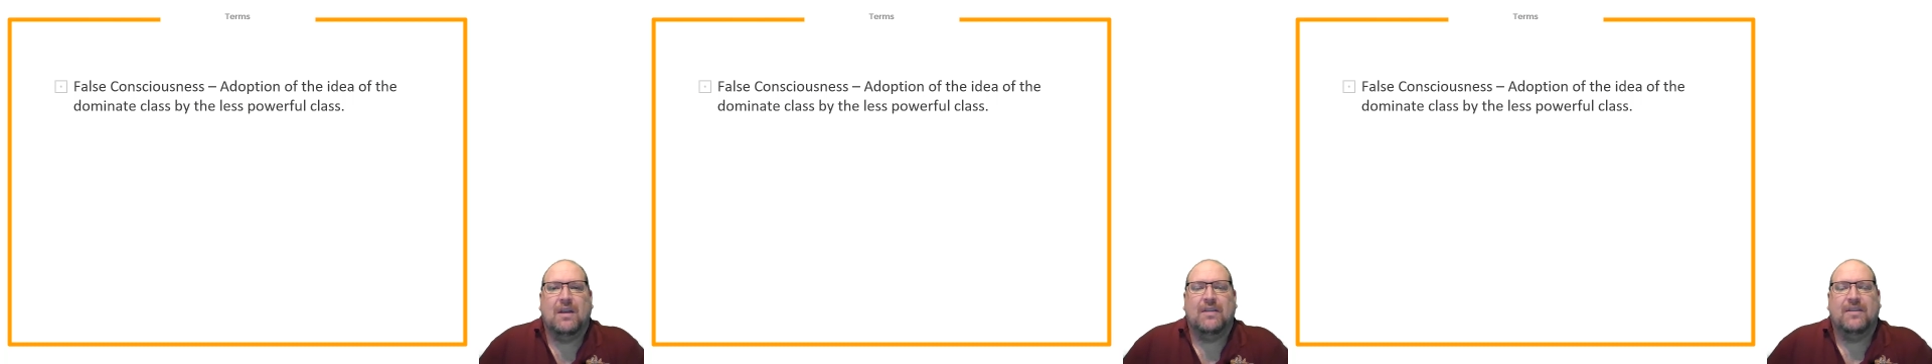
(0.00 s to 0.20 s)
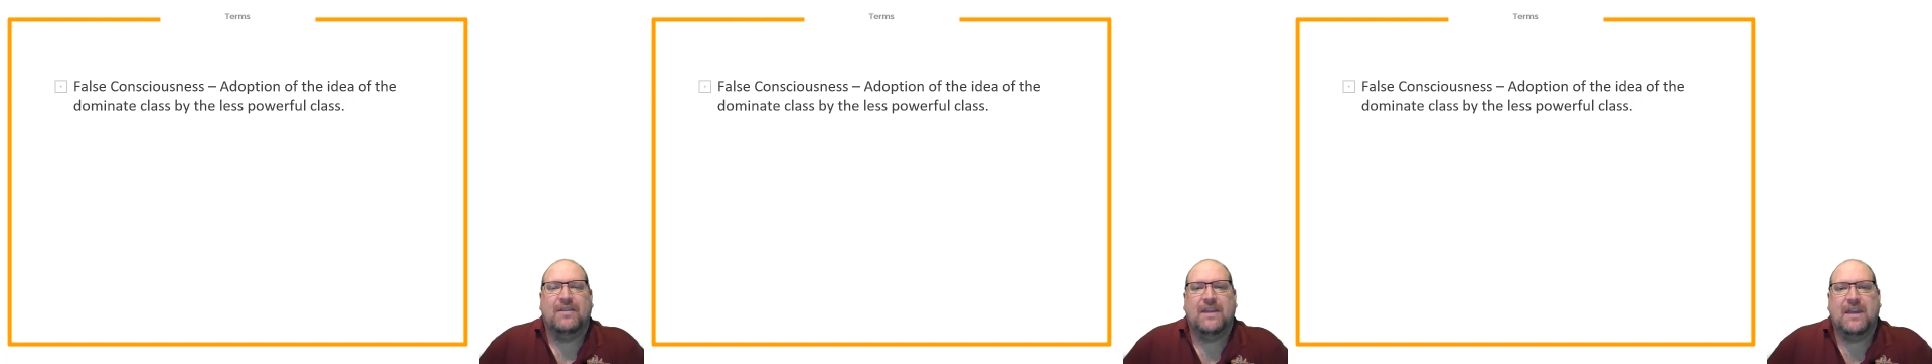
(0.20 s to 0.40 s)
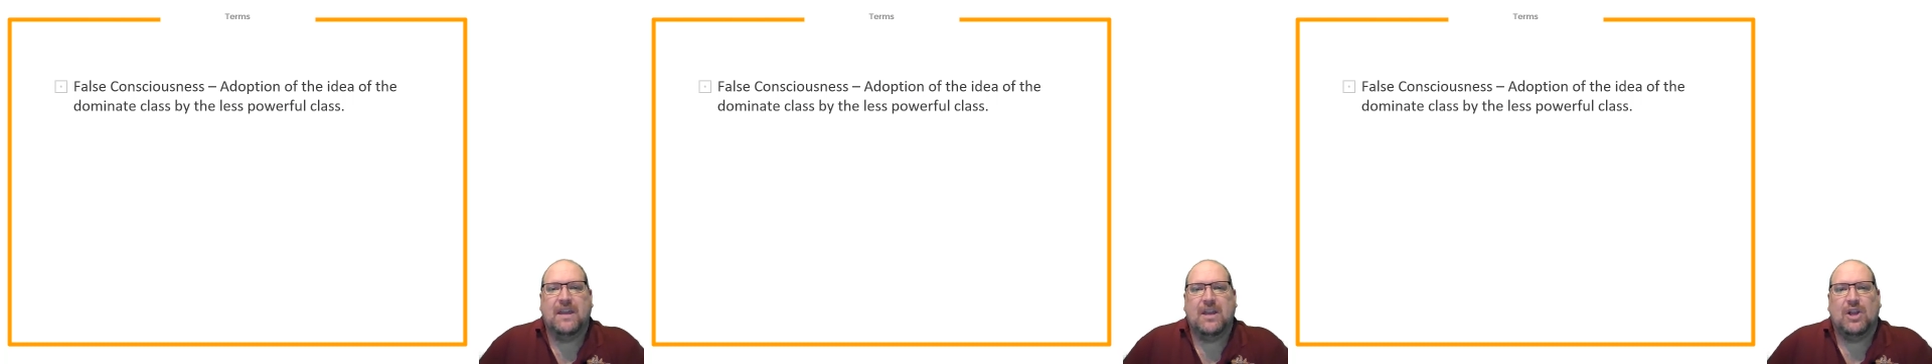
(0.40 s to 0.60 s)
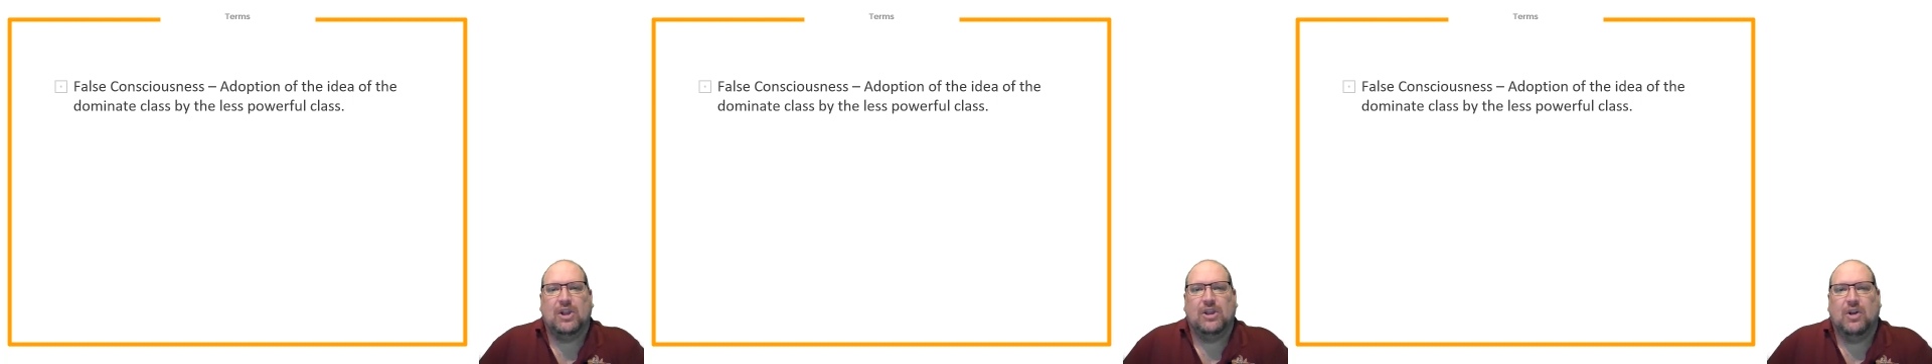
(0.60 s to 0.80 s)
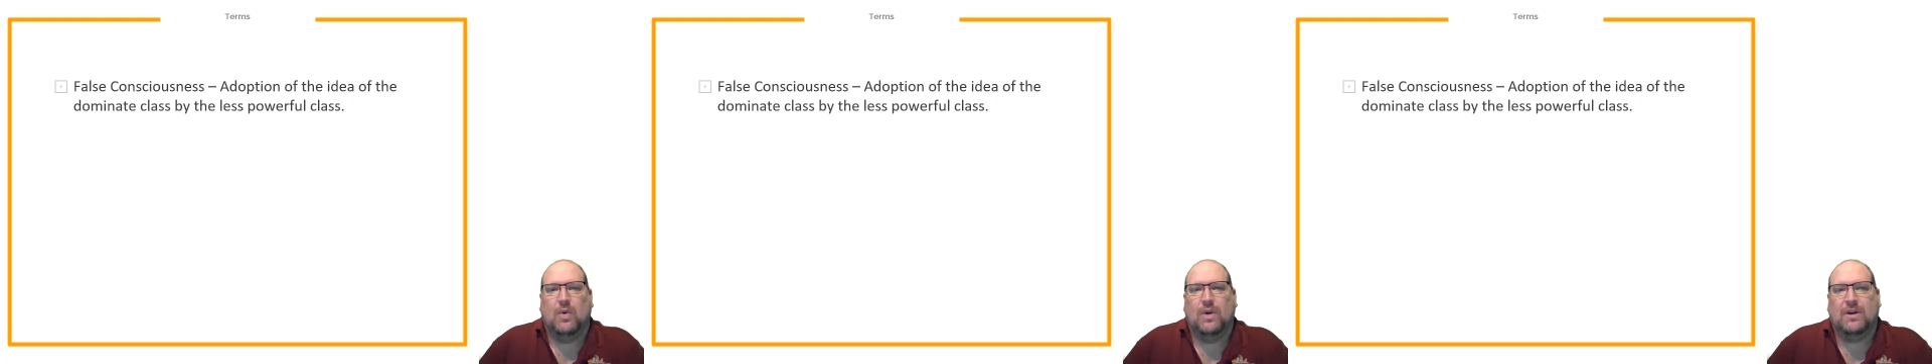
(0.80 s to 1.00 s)
the
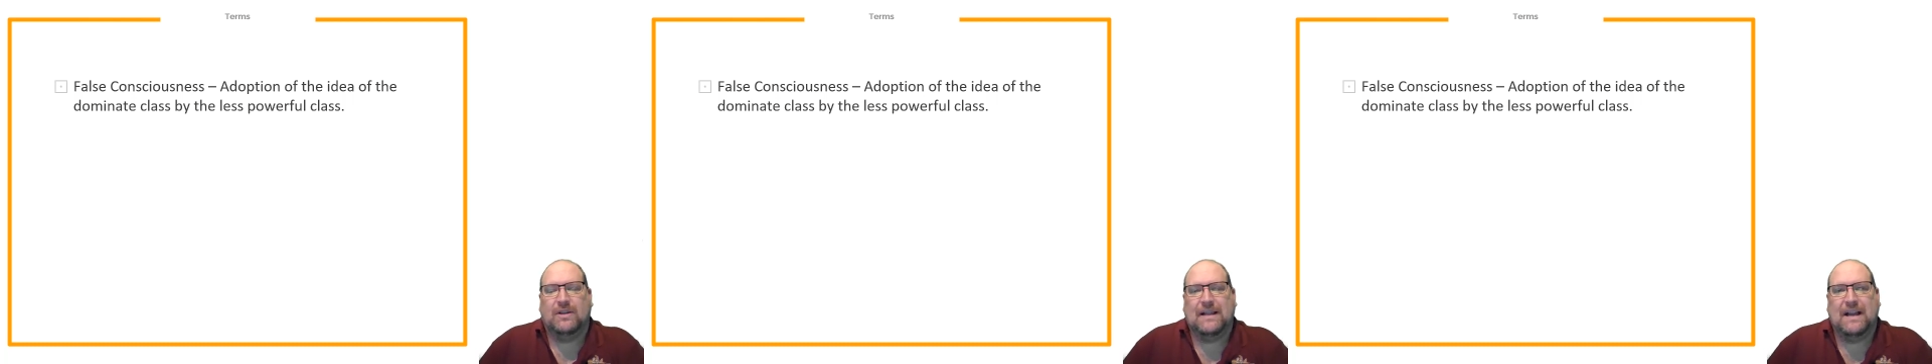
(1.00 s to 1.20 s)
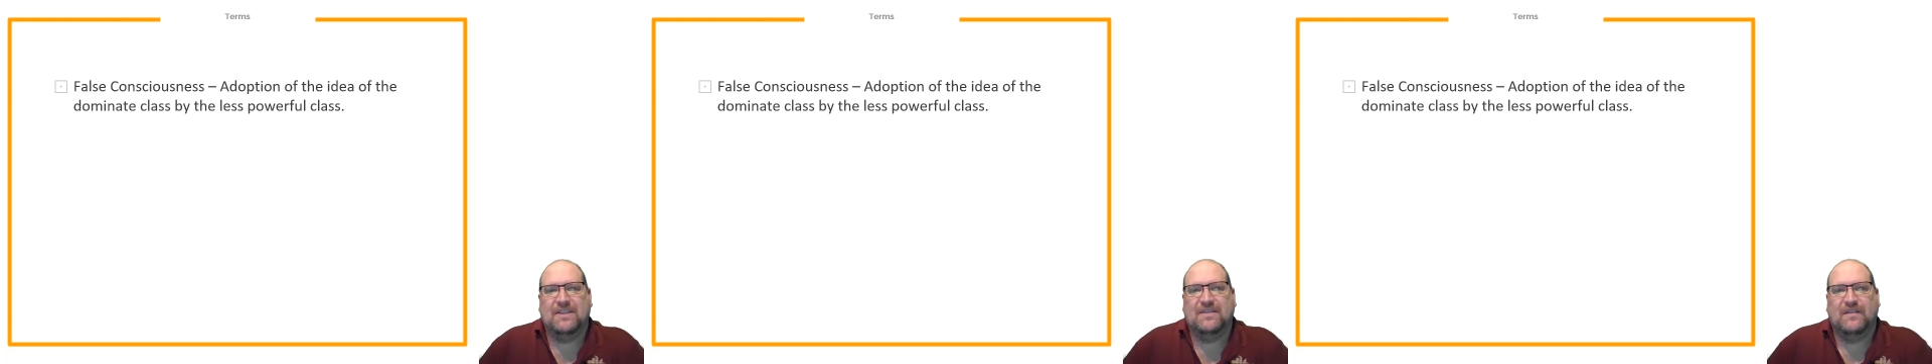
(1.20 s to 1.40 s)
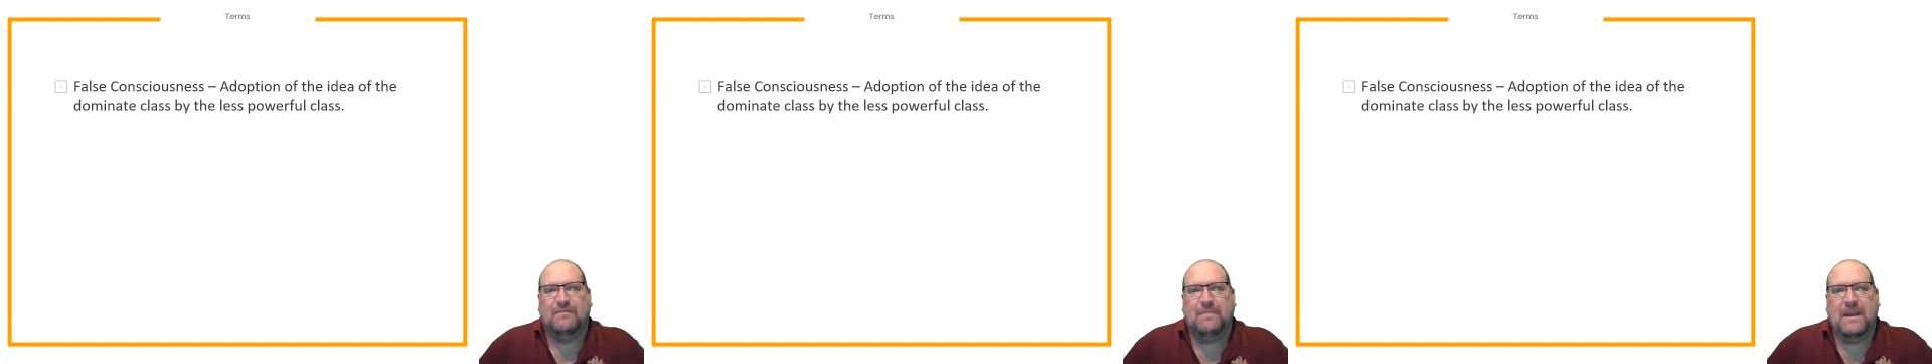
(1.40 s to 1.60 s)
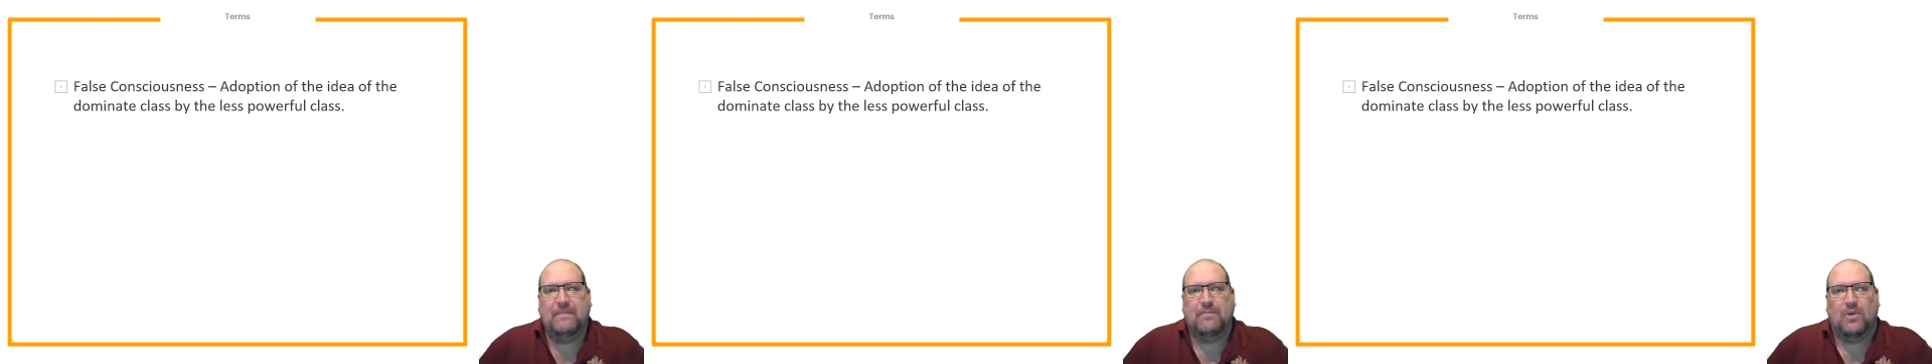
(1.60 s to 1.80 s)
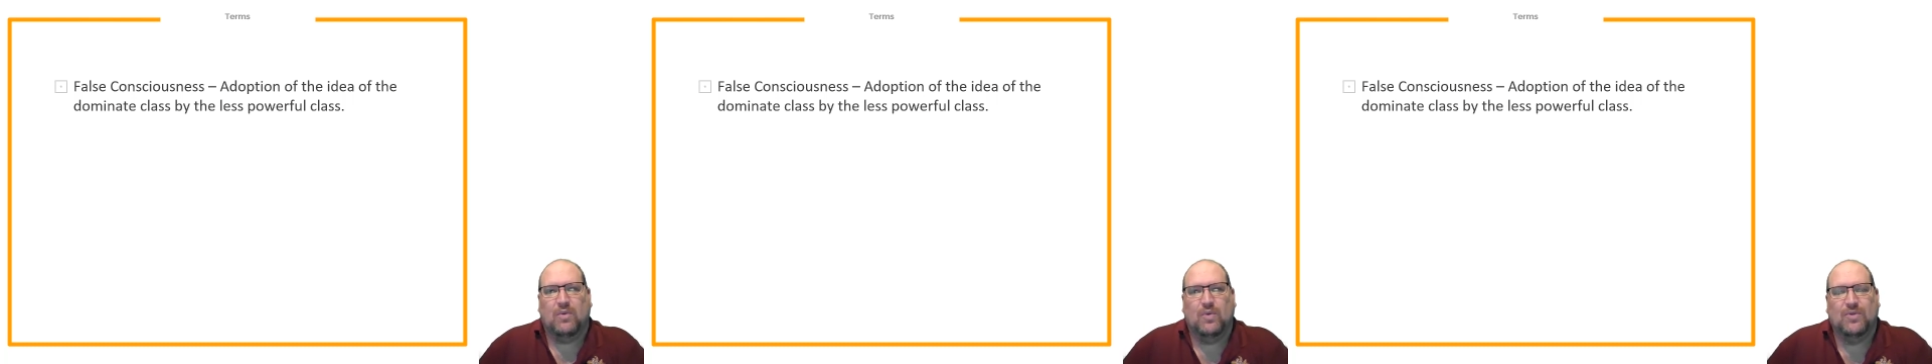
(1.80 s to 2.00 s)
lower class of
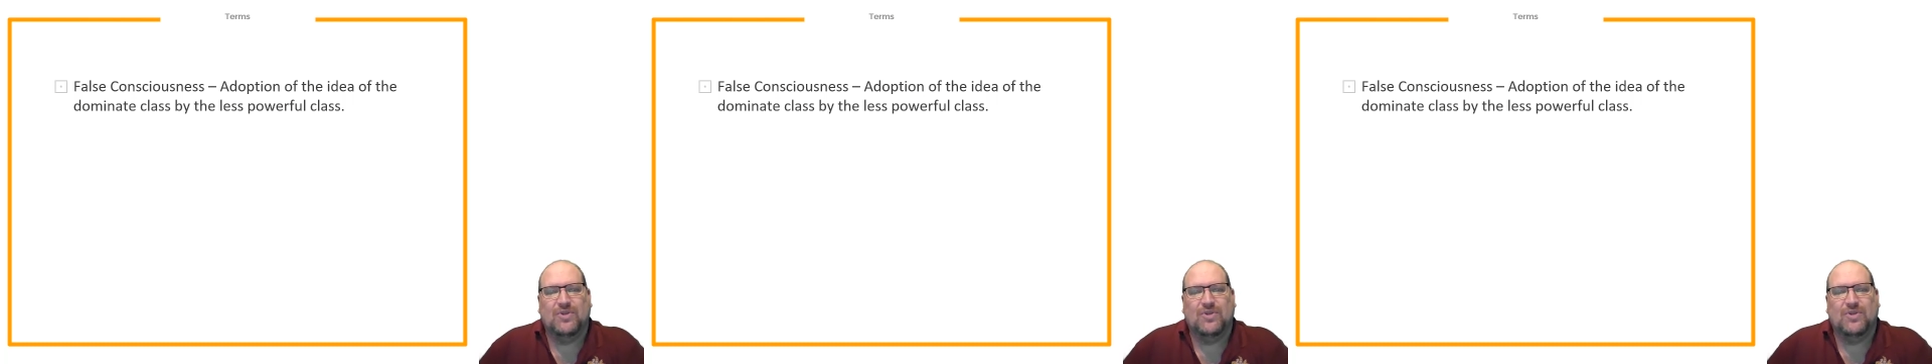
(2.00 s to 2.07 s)
people,